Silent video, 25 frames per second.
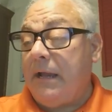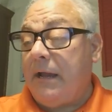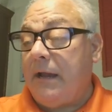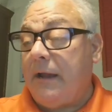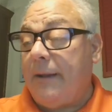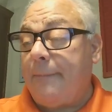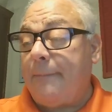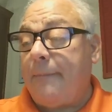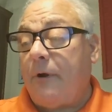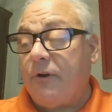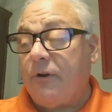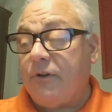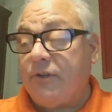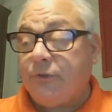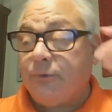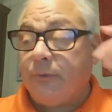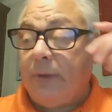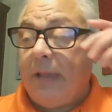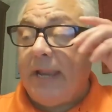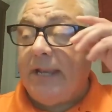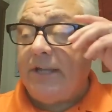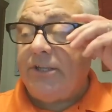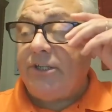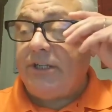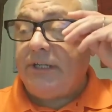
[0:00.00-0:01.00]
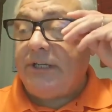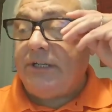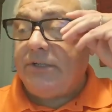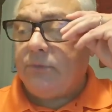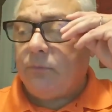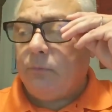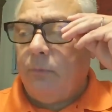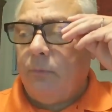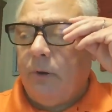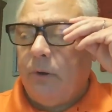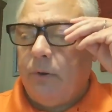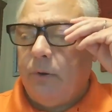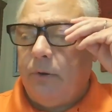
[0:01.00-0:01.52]
Our
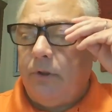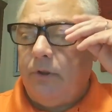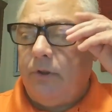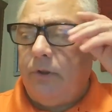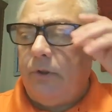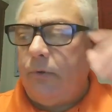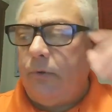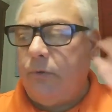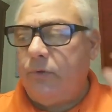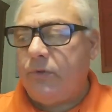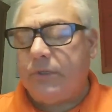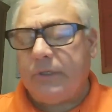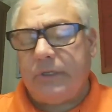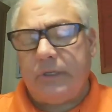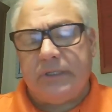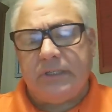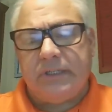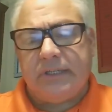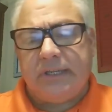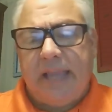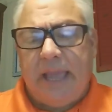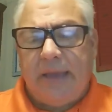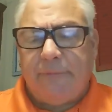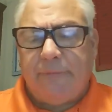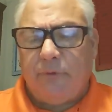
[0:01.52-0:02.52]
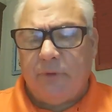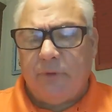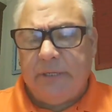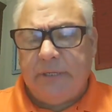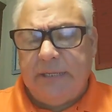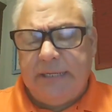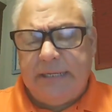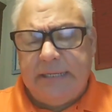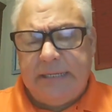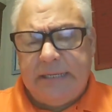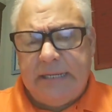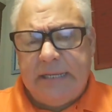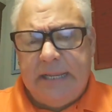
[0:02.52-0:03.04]
strategies, we're going to use
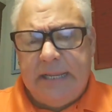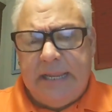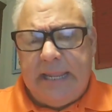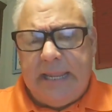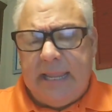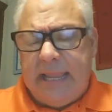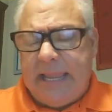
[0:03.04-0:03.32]
scaffolding